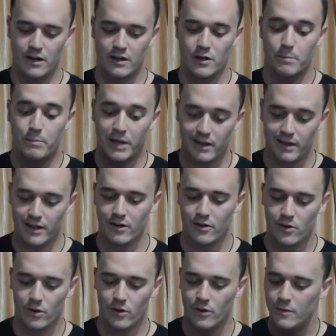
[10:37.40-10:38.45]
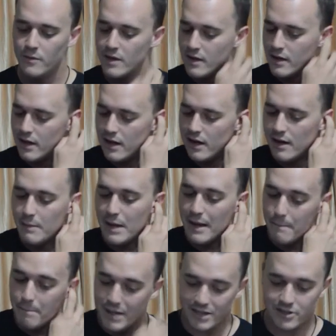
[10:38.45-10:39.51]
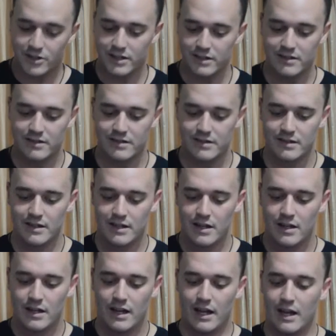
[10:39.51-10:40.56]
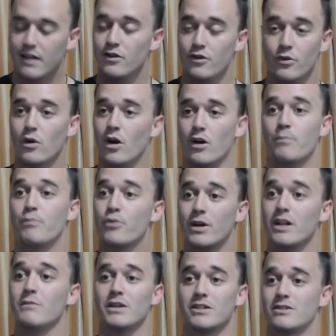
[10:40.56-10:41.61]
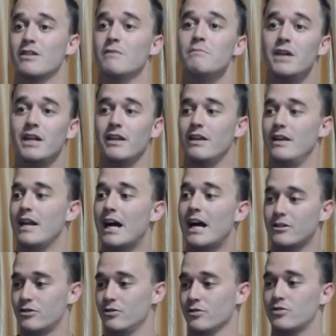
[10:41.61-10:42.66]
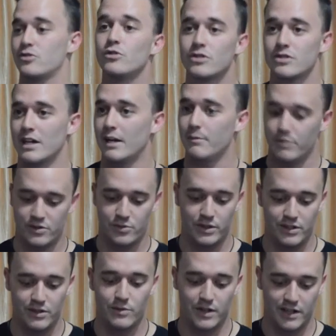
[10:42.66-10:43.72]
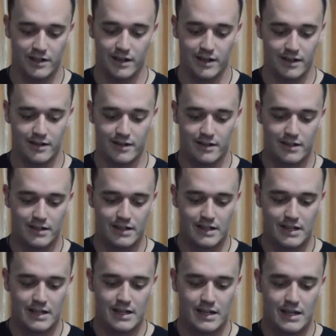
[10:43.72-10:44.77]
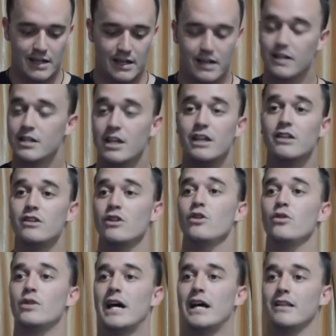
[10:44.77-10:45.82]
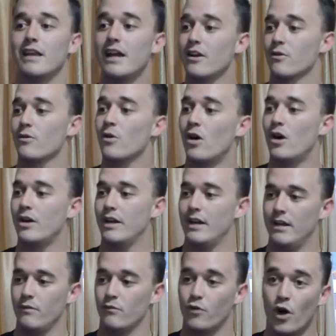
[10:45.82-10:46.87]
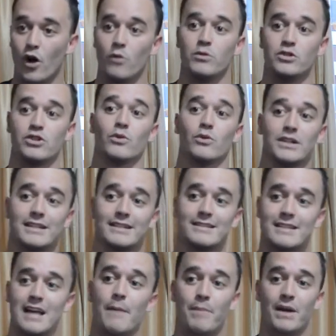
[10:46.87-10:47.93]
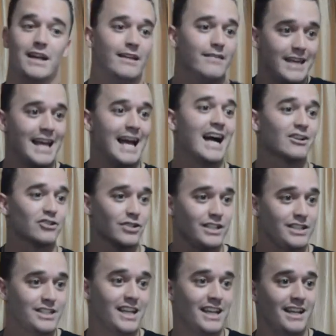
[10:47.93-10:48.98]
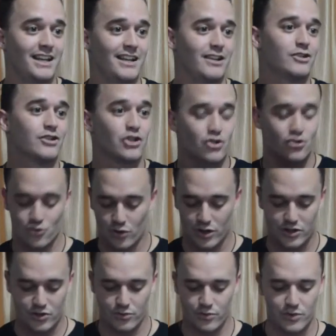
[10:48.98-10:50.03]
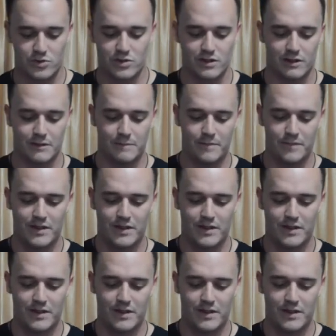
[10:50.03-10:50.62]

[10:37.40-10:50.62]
your political ambitions, and you are pretty much committing national suicide between you and God. Because he knew that later on, Rome was going to step in, and they actually did destroy Jerusalem.